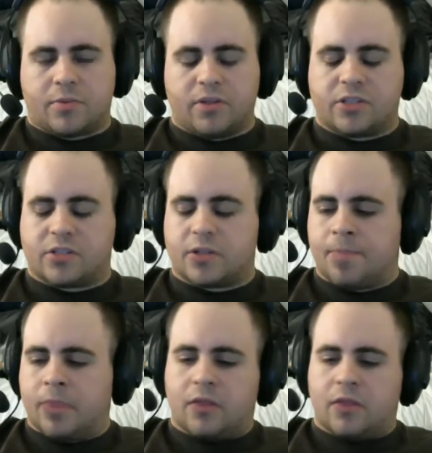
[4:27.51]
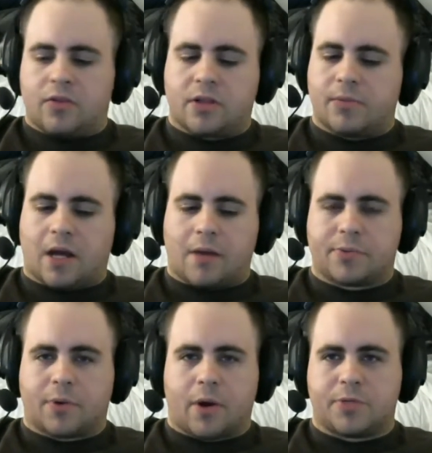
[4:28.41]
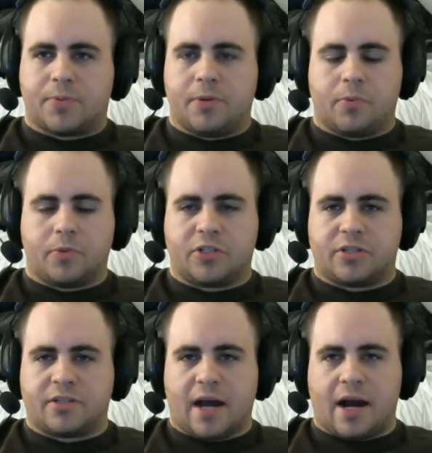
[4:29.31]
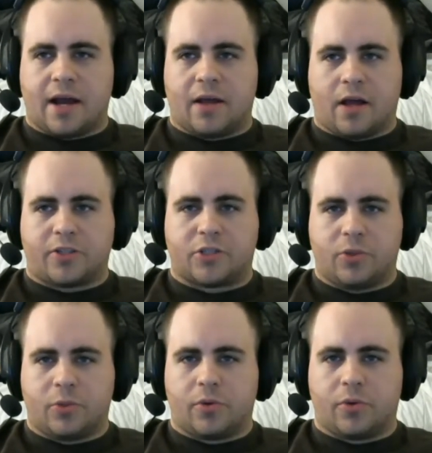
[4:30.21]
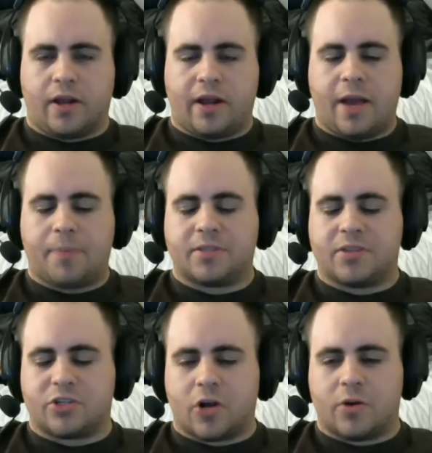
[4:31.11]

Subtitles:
It just there's some times where I wish people would just die a lot sooner than happens in the show.